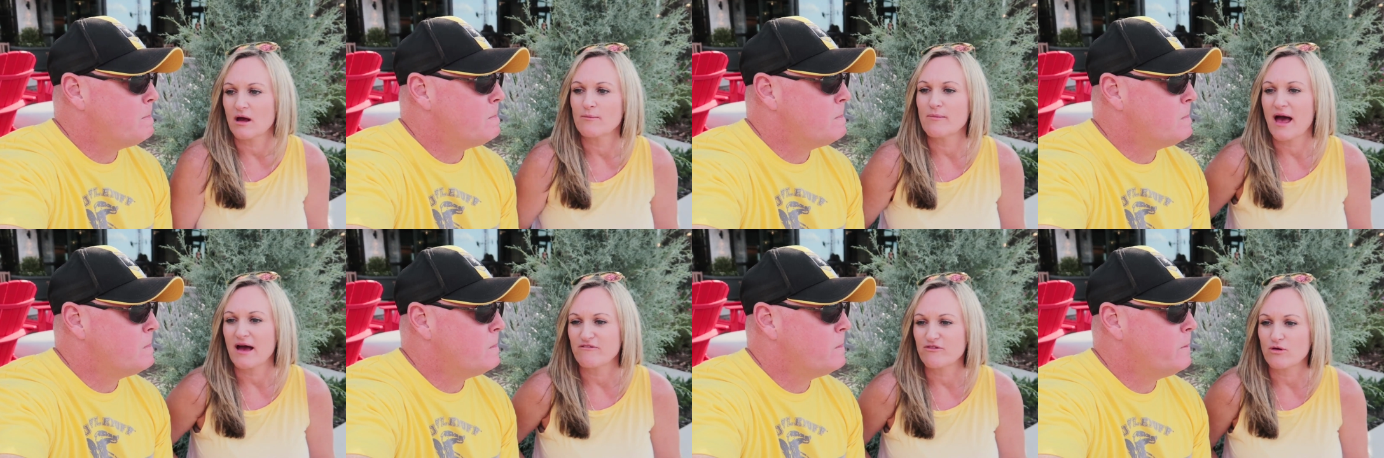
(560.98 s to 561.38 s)

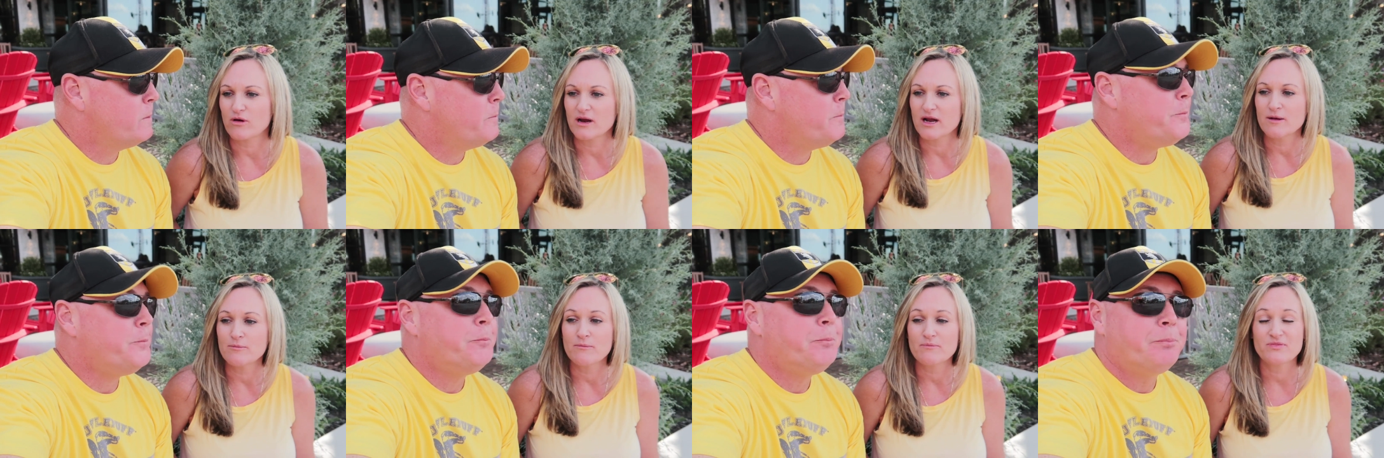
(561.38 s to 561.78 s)
Speaker 1: come back
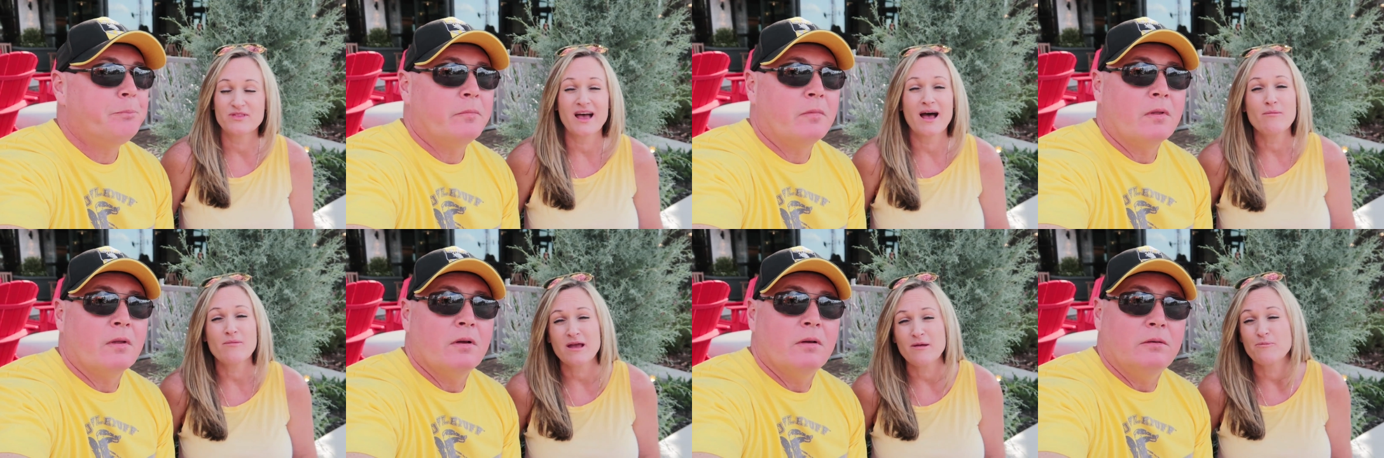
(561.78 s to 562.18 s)
for it. And
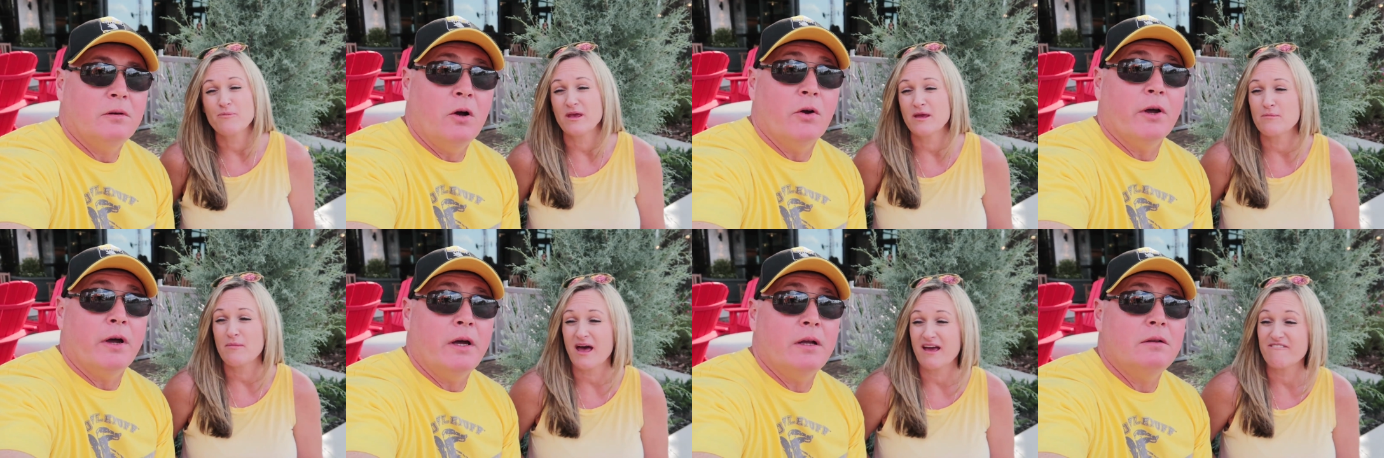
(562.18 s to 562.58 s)
that might
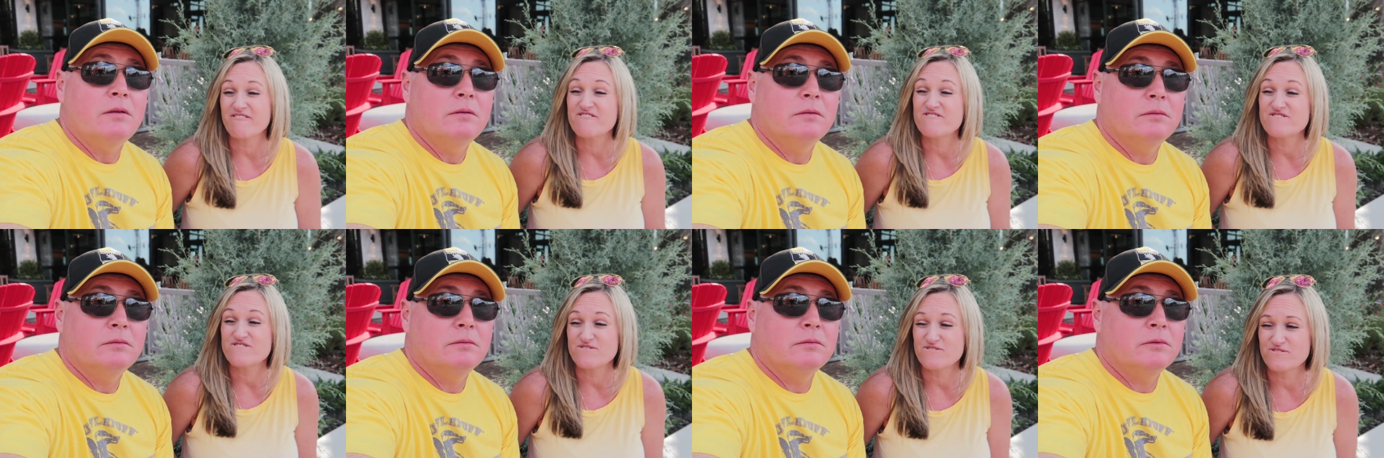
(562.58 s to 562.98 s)
be yeah. my
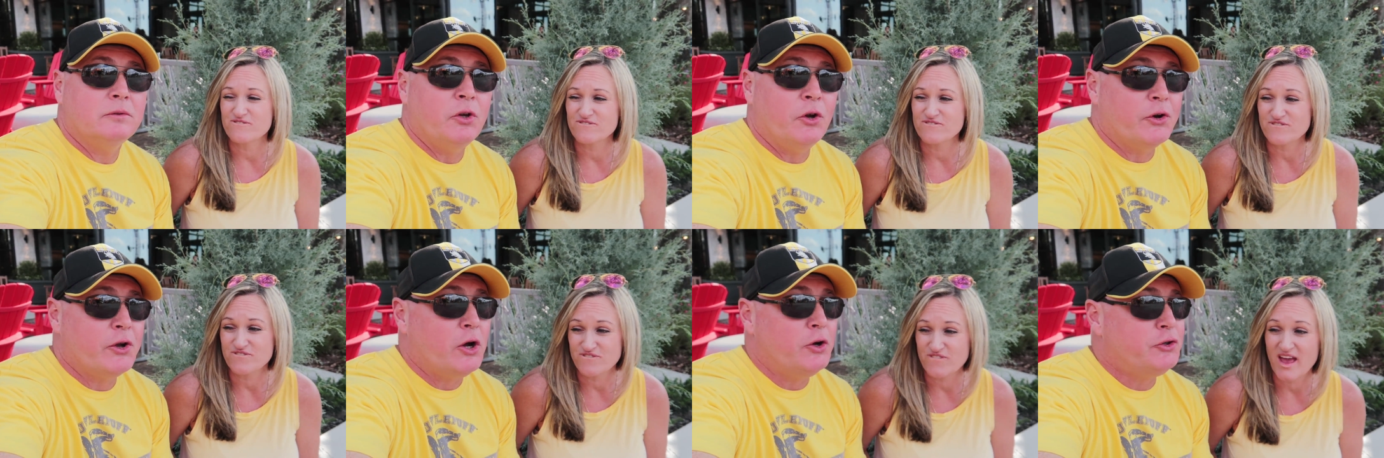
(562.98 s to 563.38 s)

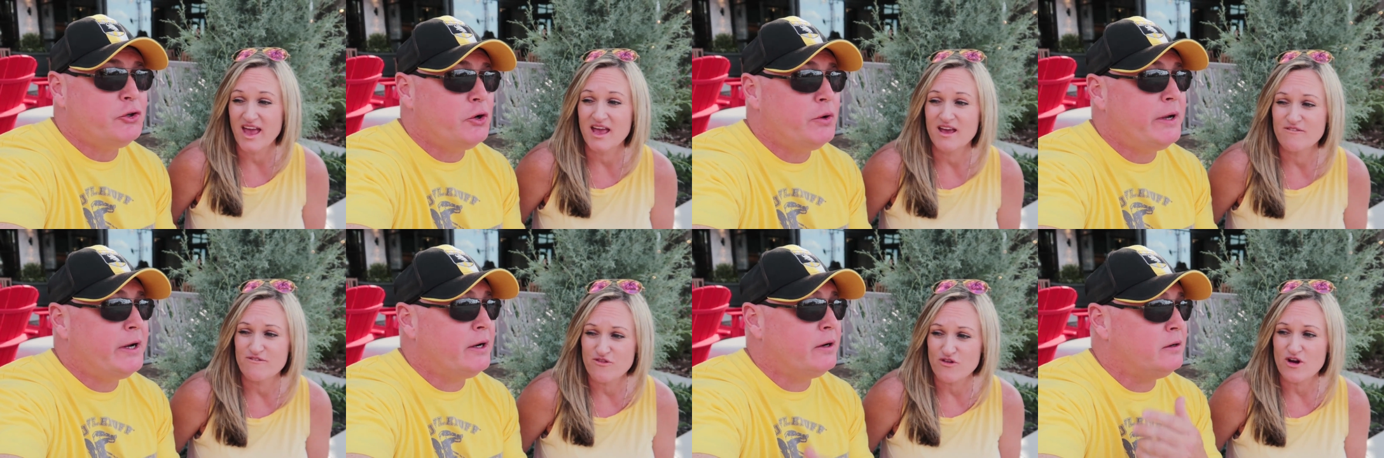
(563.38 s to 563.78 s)
your
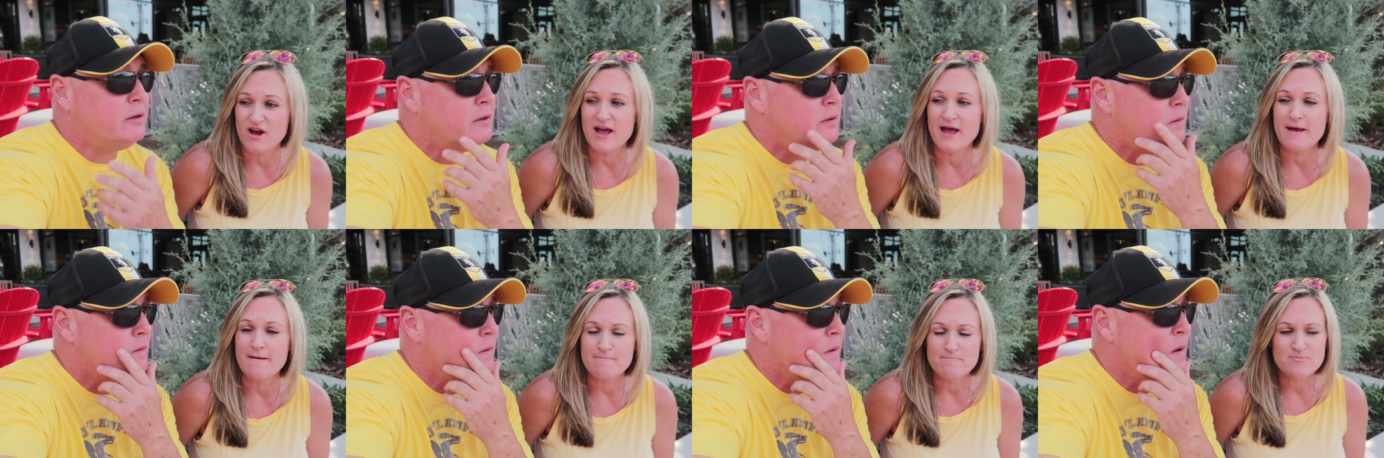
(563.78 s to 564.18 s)
go-to here?
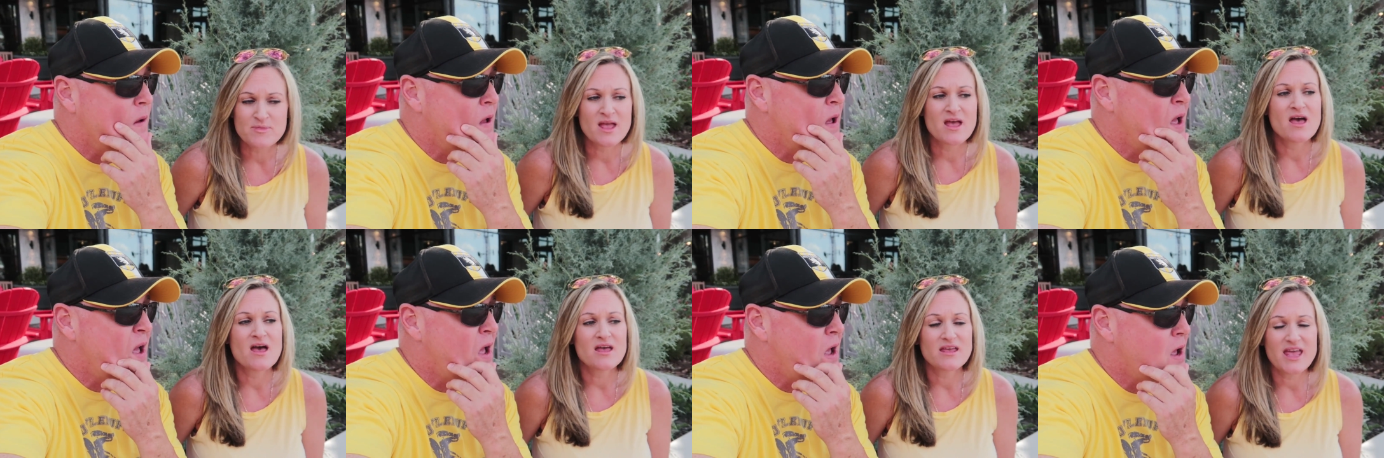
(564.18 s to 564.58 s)

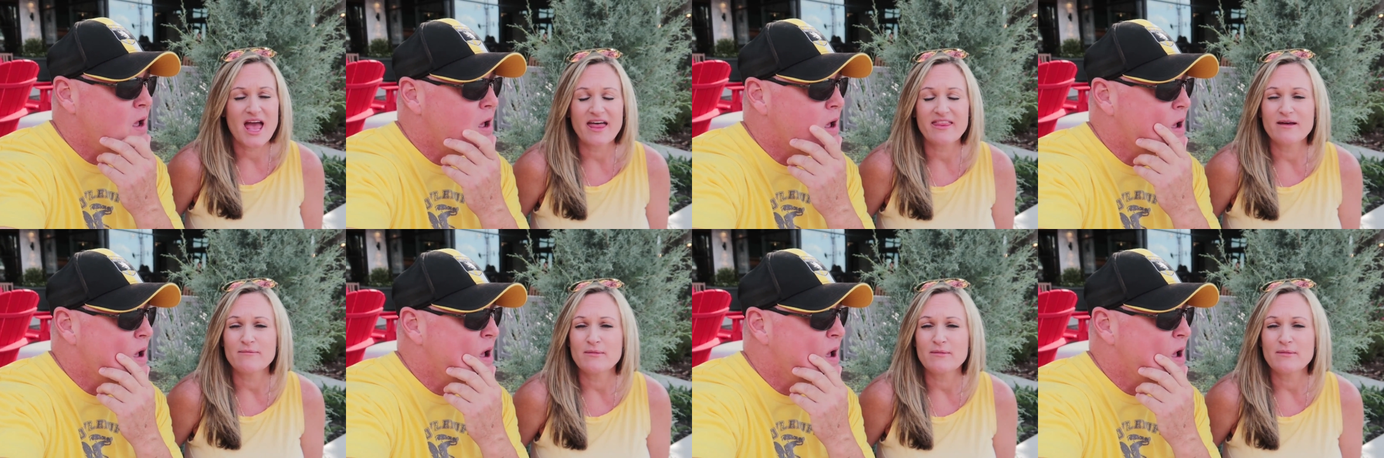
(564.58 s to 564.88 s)
Yeah,